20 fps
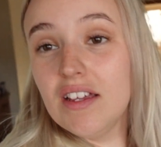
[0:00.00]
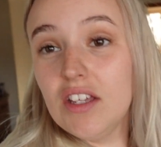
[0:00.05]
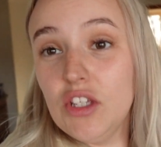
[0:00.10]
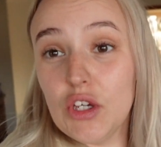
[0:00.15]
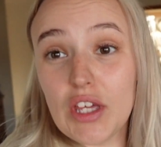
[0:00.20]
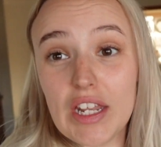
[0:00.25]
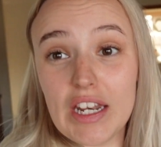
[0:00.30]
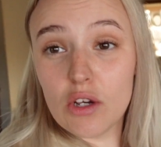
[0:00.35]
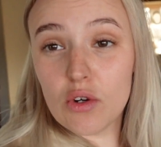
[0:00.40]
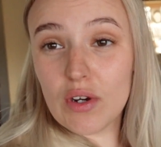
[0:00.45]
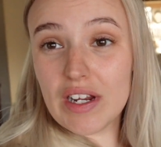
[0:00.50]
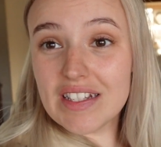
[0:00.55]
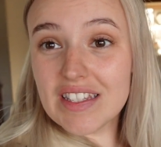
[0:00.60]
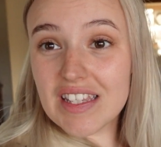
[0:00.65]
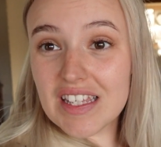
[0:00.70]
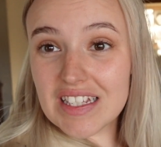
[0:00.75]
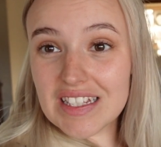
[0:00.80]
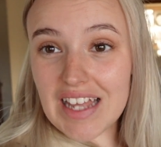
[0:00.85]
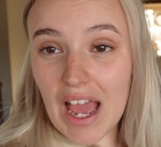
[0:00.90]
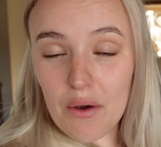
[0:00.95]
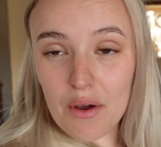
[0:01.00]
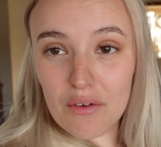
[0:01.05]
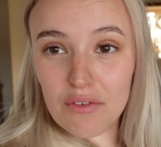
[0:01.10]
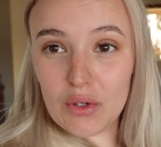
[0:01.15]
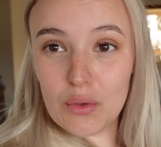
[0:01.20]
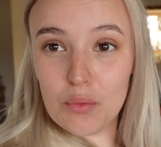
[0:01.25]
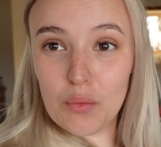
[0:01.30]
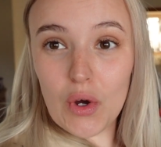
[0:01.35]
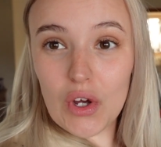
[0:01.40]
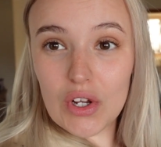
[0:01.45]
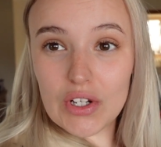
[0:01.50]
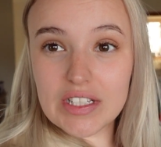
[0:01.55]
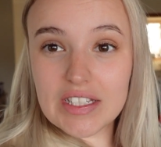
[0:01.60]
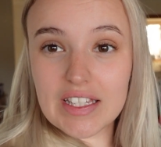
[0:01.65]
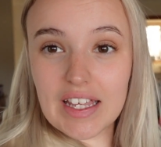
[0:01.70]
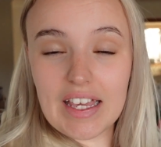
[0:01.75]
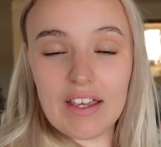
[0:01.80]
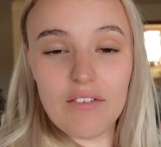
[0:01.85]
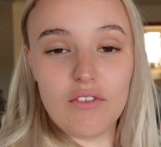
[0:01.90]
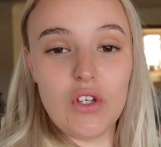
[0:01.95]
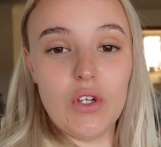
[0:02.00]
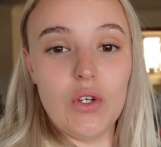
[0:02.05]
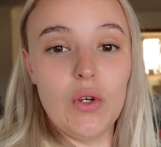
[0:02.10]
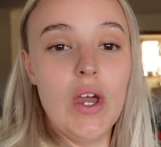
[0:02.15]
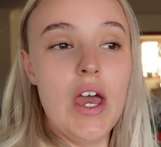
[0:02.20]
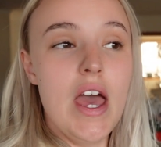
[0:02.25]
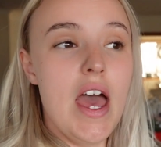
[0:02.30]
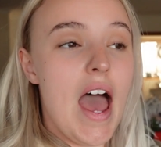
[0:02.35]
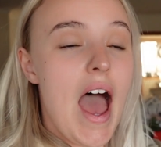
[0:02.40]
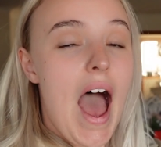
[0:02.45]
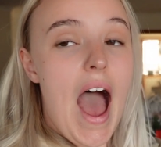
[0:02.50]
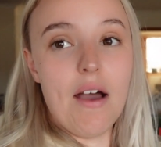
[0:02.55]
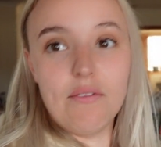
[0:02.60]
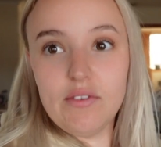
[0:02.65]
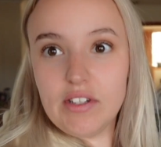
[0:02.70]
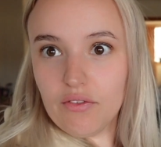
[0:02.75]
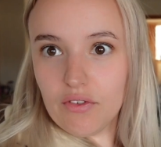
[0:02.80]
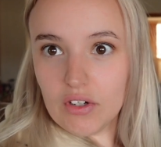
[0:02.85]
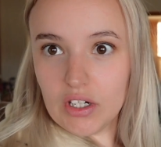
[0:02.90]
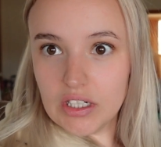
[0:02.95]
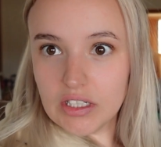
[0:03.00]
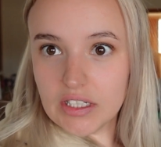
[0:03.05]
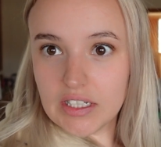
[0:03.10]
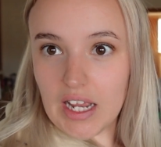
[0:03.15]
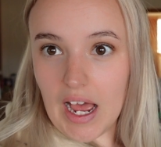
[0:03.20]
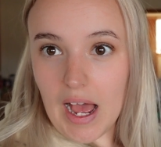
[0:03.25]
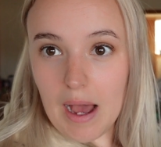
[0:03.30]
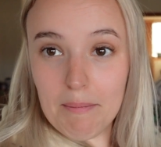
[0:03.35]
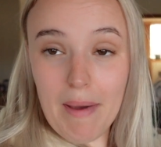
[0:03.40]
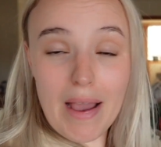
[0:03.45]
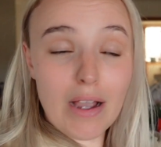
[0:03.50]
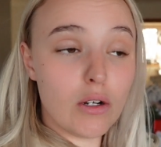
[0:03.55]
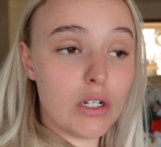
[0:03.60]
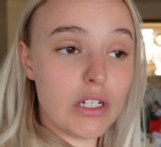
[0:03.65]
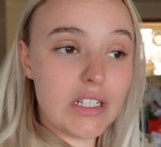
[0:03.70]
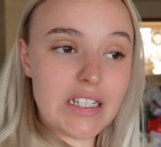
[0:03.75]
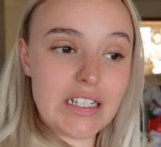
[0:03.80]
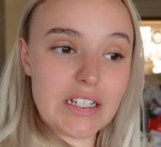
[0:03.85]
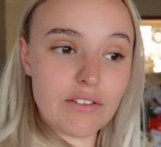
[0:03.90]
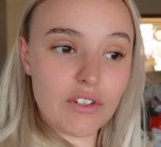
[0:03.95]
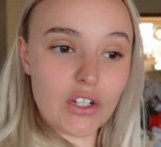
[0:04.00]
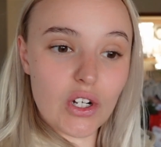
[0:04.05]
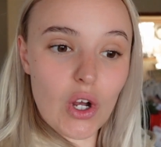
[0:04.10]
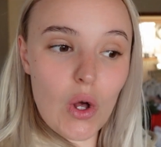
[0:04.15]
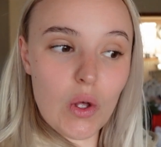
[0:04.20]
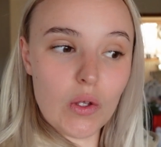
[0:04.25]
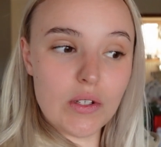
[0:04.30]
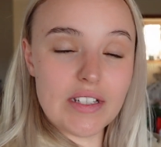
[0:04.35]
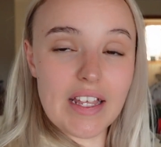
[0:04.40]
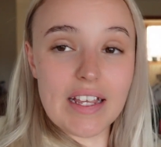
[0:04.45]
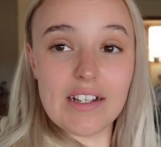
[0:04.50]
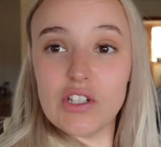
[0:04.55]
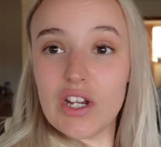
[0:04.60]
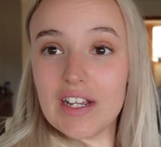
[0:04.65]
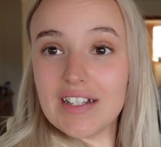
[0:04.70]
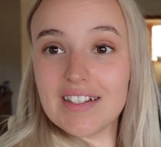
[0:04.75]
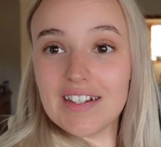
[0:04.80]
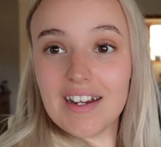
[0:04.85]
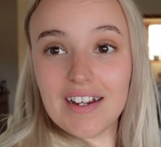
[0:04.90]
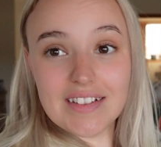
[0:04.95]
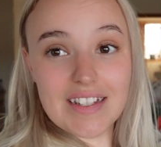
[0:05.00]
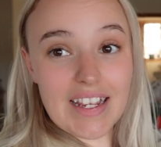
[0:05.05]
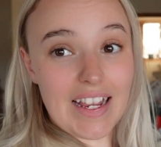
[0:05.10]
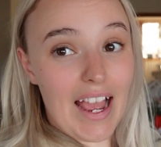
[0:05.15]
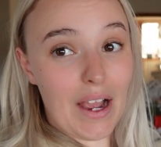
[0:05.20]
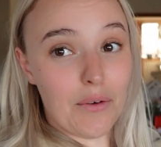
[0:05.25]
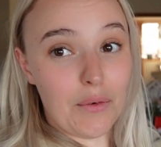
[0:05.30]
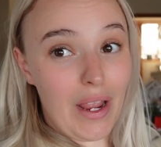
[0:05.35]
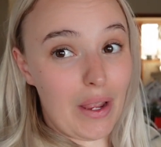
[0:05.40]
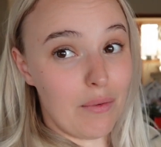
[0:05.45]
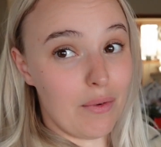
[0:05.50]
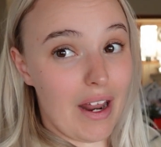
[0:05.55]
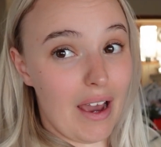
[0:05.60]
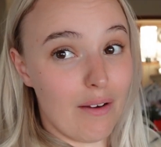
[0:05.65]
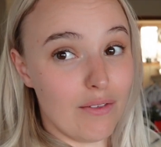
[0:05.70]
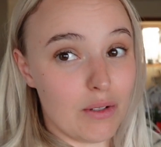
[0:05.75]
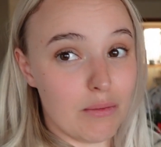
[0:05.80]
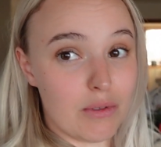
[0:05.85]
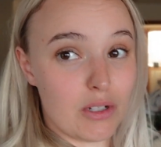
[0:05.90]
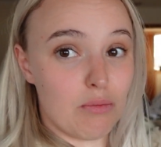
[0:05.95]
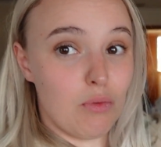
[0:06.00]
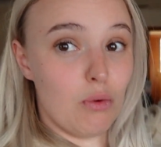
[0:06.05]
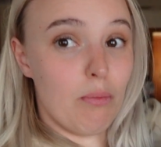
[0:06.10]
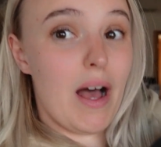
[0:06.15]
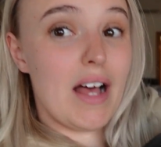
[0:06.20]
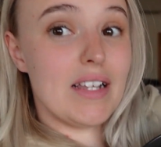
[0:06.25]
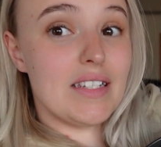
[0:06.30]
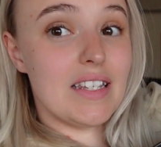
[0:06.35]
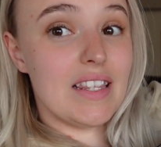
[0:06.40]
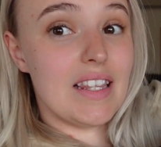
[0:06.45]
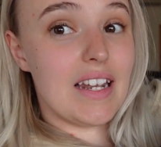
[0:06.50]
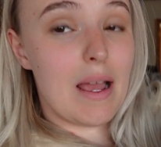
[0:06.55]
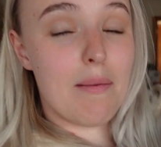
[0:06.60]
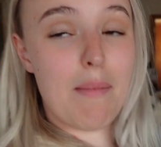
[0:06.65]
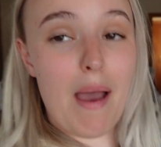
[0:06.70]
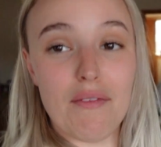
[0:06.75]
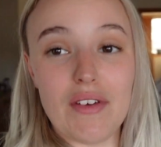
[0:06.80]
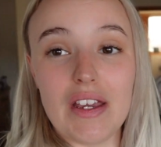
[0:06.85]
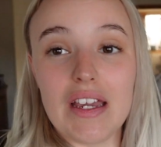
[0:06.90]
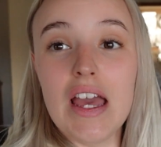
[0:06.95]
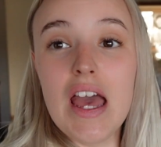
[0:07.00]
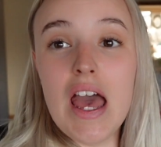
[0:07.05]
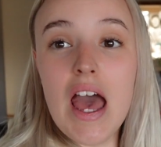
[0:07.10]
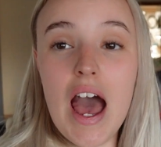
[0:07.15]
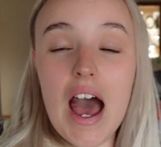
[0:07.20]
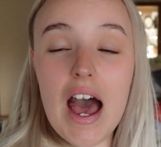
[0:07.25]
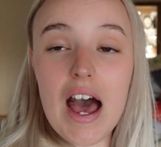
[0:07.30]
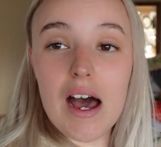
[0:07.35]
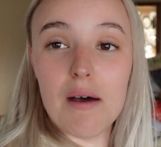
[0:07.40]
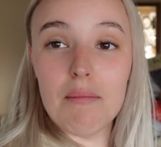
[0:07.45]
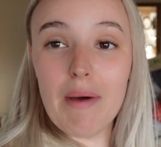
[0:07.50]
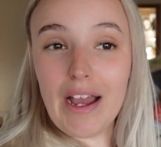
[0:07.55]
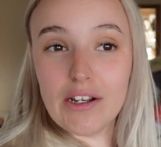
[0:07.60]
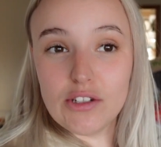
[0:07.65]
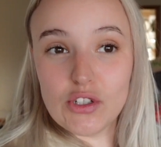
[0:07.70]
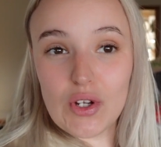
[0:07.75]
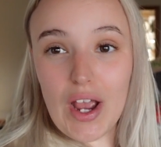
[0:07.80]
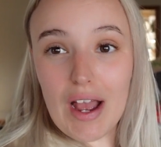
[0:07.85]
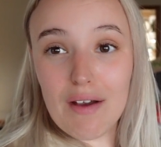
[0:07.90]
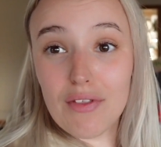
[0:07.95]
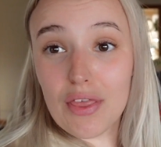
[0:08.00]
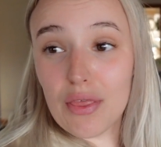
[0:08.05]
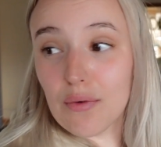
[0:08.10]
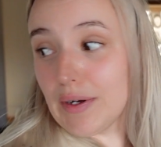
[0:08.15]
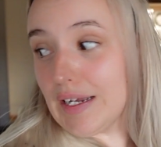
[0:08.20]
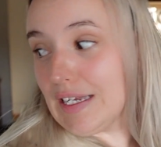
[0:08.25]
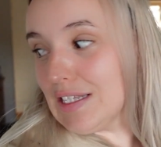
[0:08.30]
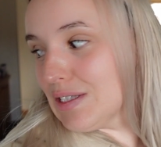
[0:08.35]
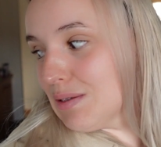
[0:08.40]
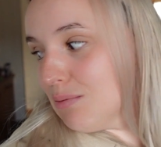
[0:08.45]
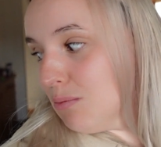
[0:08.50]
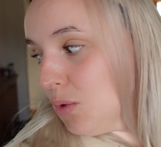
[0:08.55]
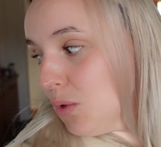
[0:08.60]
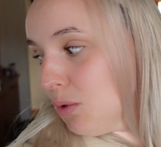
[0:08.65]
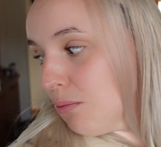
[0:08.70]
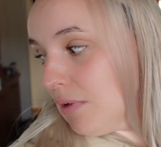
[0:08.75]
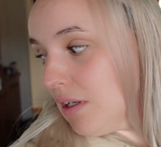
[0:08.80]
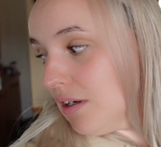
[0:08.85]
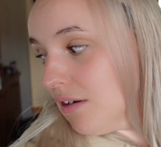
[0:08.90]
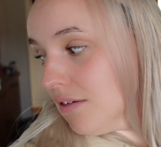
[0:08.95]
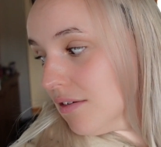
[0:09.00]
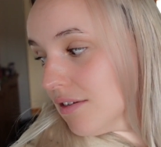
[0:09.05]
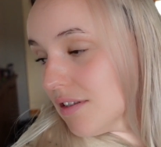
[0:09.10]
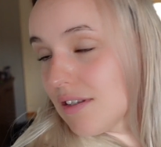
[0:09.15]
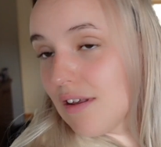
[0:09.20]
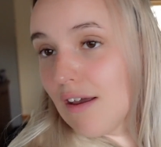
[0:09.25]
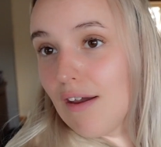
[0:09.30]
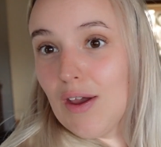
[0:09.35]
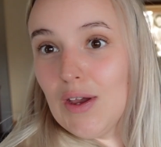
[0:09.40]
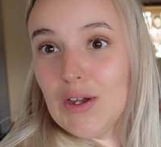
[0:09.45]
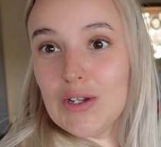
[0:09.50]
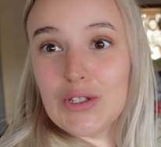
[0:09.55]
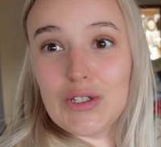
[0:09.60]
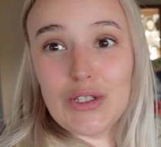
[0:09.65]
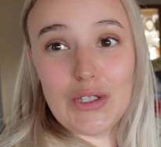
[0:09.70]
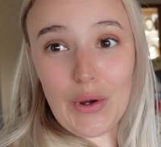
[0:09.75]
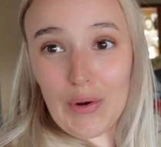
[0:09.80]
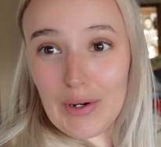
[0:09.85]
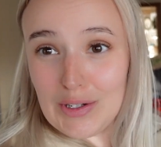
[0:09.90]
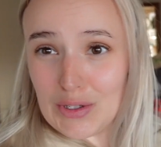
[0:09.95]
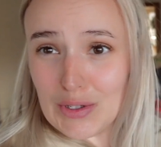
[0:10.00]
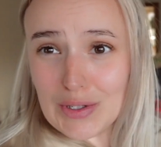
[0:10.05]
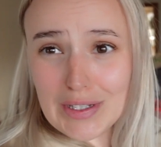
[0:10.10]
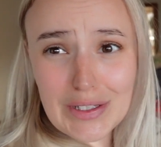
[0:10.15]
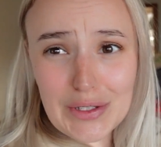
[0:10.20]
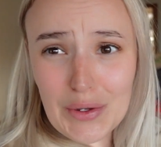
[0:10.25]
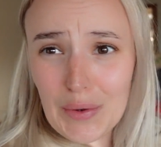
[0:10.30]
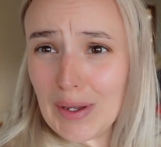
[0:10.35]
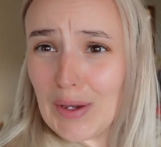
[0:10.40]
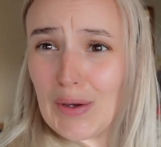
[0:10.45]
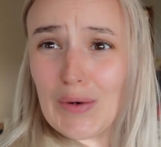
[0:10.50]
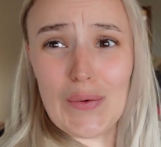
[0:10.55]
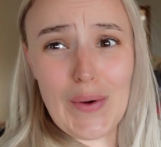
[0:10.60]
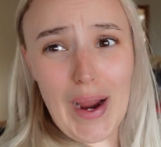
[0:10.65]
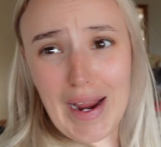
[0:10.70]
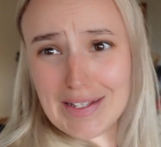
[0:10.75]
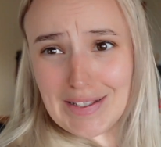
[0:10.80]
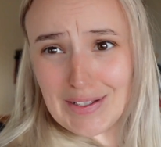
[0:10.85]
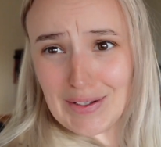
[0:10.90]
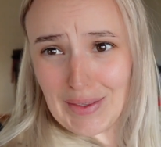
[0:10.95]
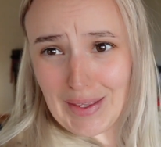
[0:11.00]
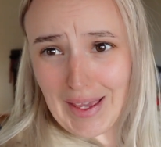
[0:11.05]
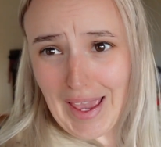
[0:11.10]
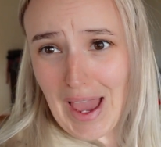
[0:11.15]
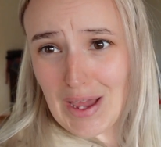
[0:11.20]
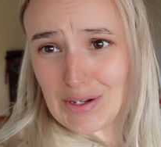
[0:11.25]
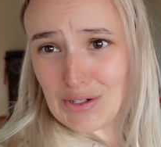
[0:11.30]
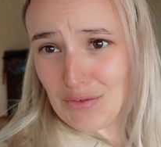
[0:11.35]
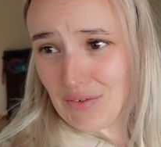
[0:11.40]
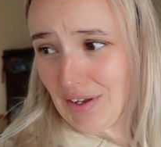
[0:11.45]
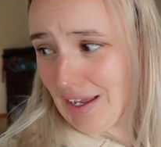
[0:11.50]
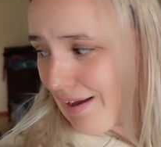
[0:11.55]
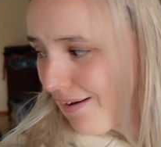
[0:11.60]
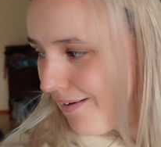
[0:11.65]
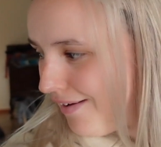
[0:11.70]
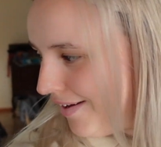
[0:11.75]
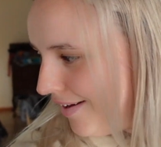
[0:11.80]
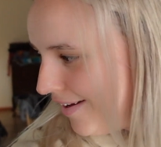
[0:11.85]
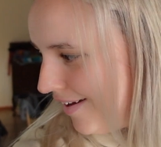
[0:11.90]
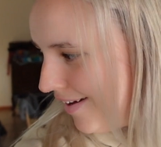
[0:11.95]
you can increase this however you want. Like if you have different macros and different goals, like Jess does, he would have so much more pasta than I'm having. I do have three small meals Sorry, Juki's going crazy on the couch over here.